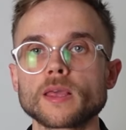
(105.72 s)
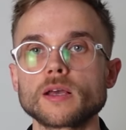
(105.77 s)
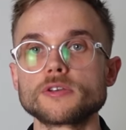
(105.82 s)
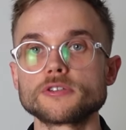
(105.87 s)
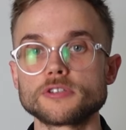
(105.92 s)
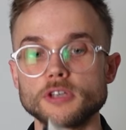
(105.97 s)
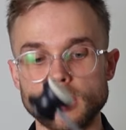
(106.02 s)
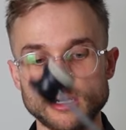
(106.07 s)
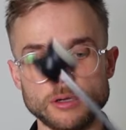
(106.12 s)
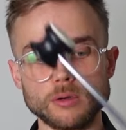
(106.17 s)

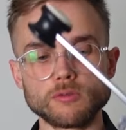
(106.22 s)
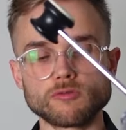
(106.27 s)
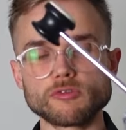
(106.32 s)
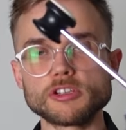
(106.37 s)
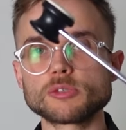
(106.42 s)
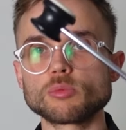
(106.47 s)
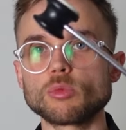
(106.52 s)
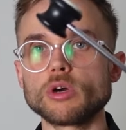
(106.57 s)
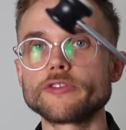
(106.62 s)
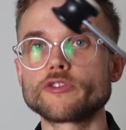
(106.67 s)
So the
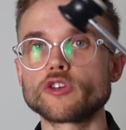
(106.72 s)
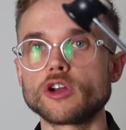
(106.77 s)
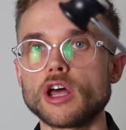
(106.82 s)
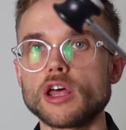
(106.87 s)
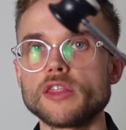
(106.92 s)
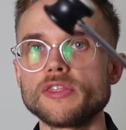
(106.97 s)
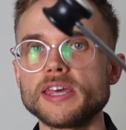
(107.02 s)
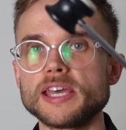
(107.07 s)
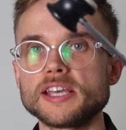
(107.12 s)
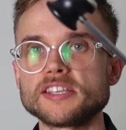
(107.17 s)
reason why I've got
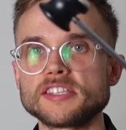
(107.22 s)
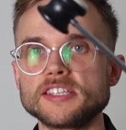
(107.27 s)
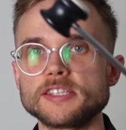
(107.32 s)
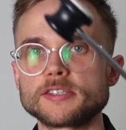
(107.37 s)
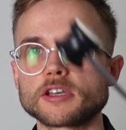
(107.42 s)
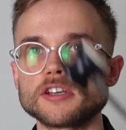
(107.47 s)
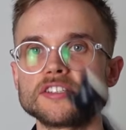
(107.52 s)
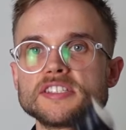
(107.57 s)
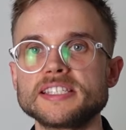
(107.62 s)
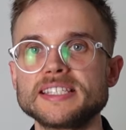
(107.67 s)
like this is
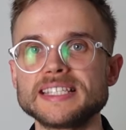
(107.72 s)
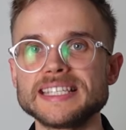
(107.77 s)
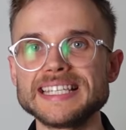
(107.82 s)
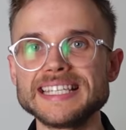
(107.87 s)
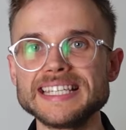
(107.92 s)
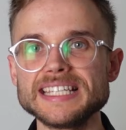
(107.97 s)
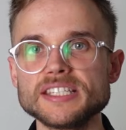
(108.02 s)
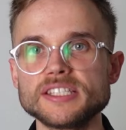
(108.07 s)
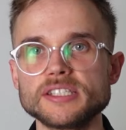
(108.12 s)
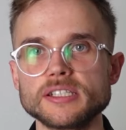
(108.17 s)
because it's
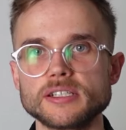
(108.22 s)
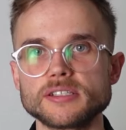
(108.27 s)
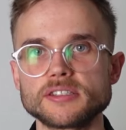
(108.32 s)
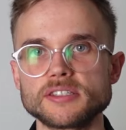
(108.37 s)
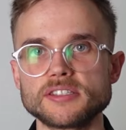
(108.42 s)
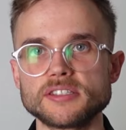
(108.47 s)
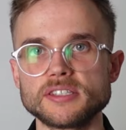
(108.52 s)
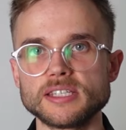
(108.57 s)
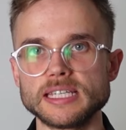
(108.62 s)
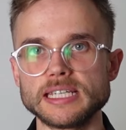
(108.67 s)
easier to
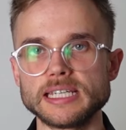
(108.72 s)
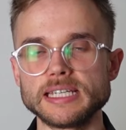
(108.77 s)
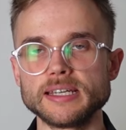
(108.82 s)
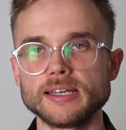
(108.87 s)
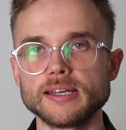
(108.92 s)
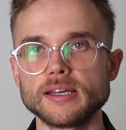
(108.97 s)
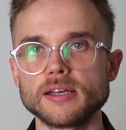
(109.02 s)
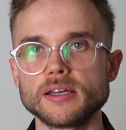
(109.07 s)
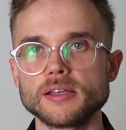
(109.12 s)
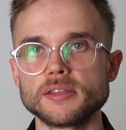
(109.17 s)

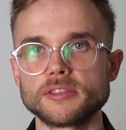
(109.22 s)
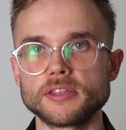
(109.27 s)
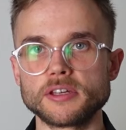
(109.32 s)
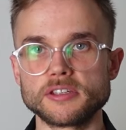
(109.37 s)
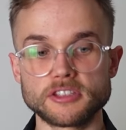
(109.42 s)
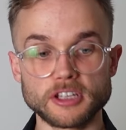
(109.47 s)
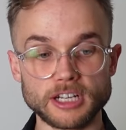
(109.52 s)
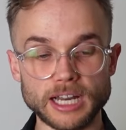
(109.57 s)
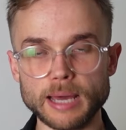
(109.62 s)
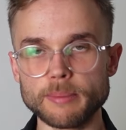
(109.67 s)
see the
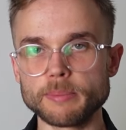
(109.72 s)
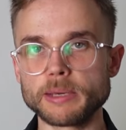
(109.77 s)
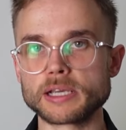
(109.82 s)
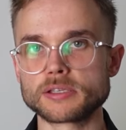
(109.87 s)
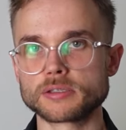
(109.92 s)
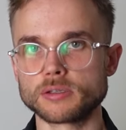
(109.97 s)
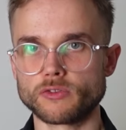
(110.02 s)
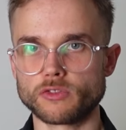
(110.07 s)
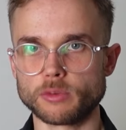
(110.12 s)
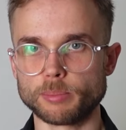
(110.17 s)

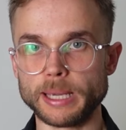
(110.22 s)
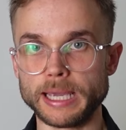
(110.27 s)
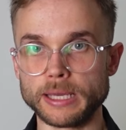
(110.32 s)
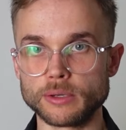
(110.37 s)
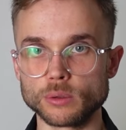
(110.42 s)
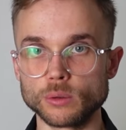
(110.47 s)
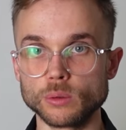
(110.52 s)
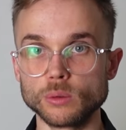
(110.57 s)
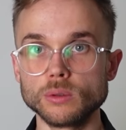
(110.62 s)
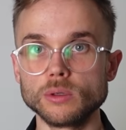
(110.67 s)
dynamics of the
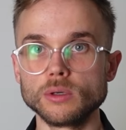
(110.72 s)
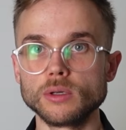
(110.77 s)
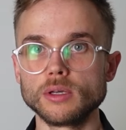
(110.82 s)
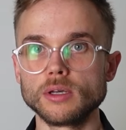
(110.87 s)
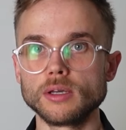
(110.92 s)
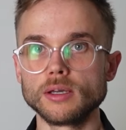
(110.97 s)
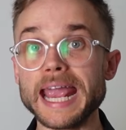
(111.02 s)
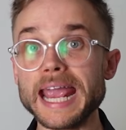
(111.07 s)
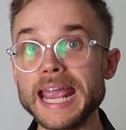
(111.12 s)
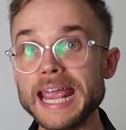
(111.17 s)
pedal
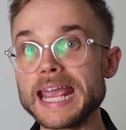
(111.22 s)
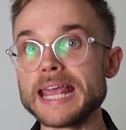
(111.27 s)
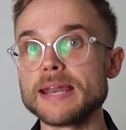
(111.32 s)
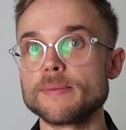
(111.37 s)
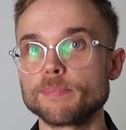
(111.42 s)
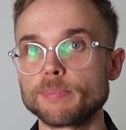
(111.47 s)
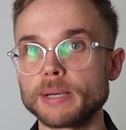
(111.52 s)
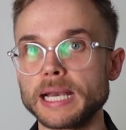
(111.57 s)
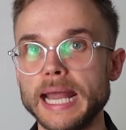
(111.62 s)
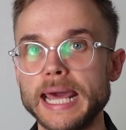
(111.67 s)

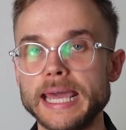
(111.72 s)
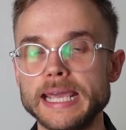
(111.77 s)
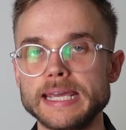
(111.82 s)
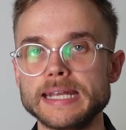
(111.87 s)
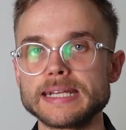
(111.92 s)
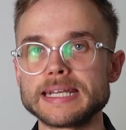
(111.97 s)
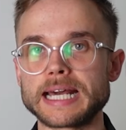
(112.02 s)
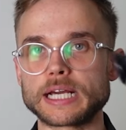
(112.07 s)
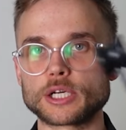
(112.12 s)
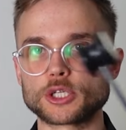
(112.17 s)
in play,
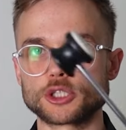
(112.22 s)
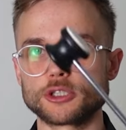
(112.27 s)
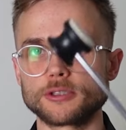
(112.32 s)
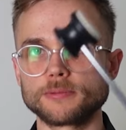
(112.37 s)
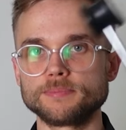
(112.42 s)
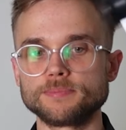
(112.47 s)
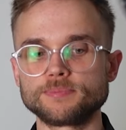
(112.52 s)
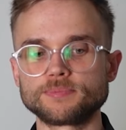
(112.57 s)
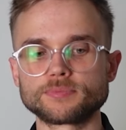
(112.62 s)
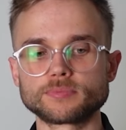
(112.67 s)
in action.
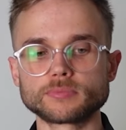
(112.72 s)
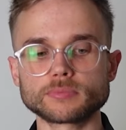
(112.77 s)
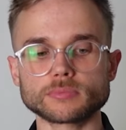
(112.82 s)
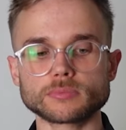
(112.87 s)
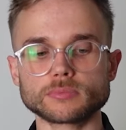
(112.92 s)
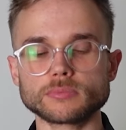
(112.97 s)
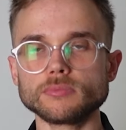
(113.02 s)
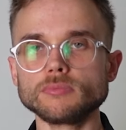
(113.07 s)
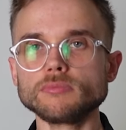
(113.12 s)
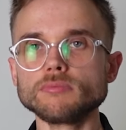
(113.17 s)

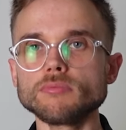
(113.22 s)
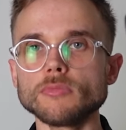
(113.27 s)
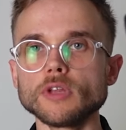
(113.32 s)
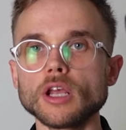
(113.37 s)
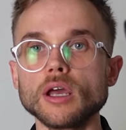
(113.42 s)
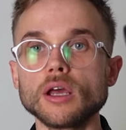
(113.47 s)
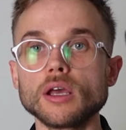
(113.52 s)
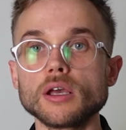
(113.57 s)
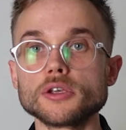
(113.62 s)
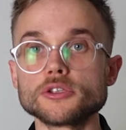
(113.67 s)

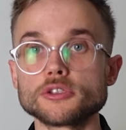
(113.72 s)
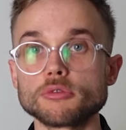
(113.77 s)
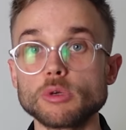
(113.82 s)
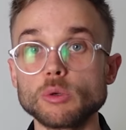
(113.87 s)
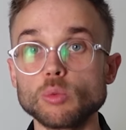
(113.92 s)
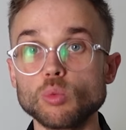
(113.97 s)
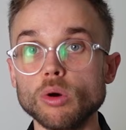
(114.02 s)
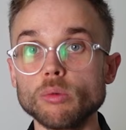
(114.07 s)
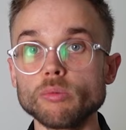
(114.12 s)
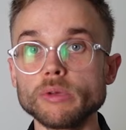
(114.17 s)
So
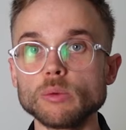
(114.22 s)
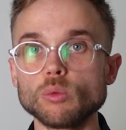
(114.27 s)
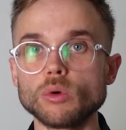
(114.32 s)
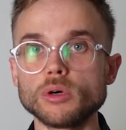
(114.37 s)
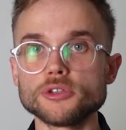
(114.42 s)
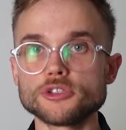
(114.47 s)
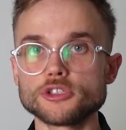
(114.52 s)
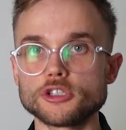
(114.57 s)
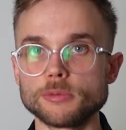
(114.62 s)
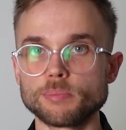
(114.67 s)
when we
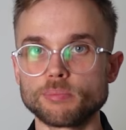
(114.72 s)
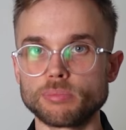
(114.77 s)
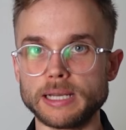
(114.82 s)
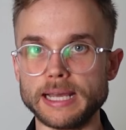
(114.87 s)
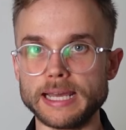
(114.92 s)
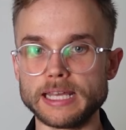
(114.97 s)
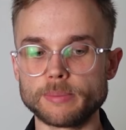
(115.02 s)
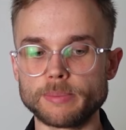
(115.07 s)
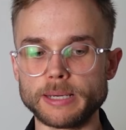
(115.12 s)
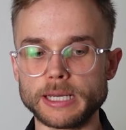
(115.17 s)
want to
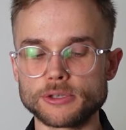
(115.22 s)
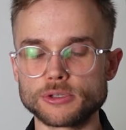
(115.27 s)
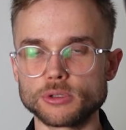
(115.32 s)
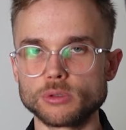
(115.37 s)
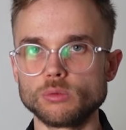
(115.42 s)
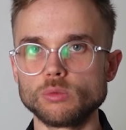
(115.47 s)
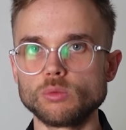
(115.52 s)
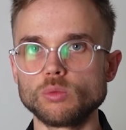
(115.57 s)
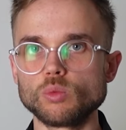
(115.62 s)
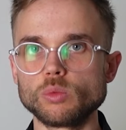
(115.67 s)
play the
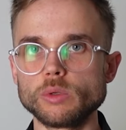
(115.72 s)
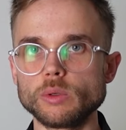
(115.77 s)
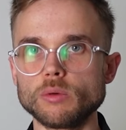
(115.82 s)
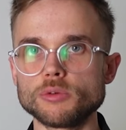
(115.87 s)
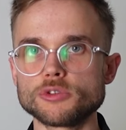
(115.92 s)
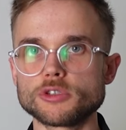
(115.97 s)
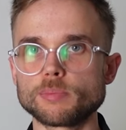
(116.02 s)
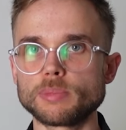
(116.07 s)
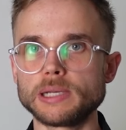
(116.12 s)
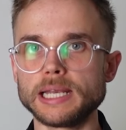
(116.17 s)
pedal, we
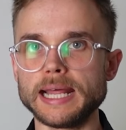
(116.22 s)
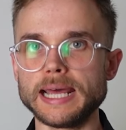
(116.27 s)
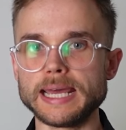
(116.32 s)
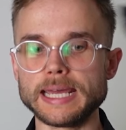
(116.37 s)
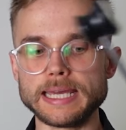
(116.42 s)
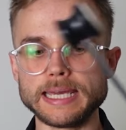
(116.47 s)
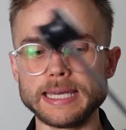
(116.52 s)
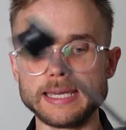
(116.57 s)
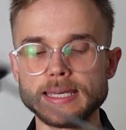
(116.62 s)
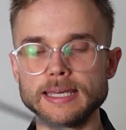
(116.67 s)
want to
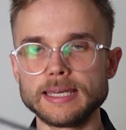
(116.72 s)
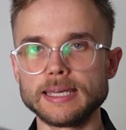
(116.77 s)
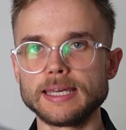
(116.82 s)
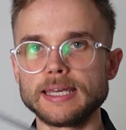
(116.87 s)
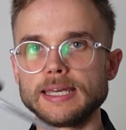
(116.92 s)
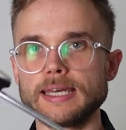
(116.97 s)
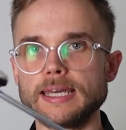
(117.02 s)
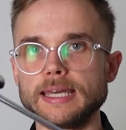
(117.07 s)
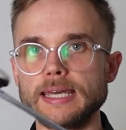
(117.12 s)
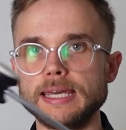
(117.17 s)
play
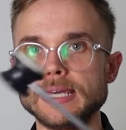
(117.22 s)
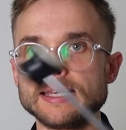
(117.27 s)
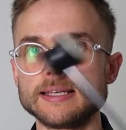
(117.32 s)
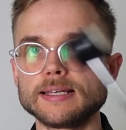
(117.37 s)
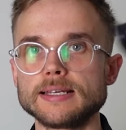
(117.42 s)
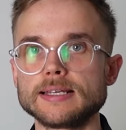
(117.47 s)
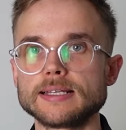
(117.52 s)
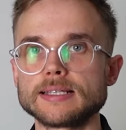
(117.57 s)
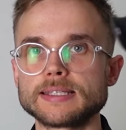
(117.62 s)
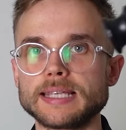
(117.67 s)

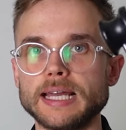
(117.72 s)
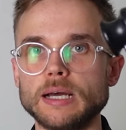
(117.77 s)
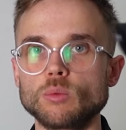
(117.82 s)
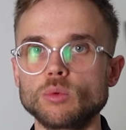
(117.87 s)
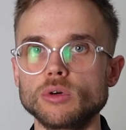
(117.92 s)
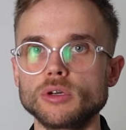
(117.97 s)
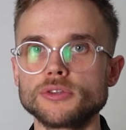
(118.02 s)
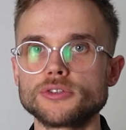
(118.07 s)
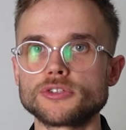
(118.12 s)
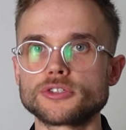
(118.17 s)
it
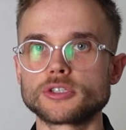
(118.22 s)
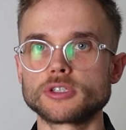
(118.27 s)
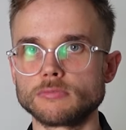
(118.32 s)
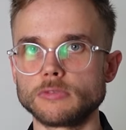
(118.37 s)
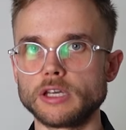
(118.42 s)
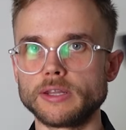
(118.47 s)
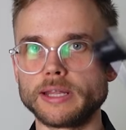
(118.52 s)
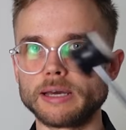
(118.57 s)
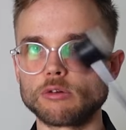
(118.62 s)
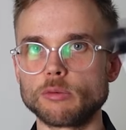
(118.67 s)
downwards
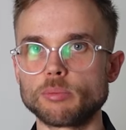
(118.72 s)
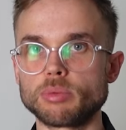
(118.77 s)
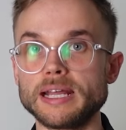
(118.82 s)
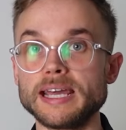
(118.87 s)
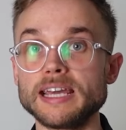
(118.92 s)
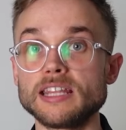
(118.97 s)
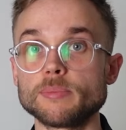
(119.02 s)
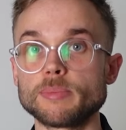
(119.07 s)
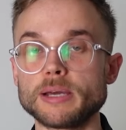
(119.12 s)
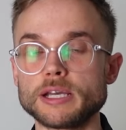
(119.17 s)
like that. We're
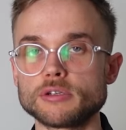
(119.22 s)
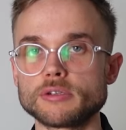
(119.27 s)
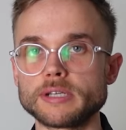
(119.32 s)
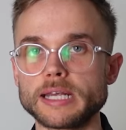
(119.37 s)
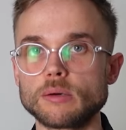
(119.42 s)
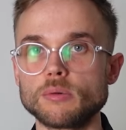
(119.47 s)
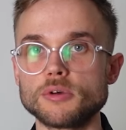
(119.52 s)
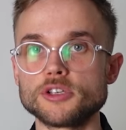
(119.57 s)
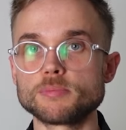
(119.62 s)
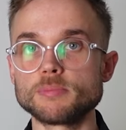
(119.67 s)
playing the pedal
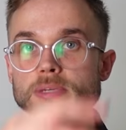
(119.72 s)
downwards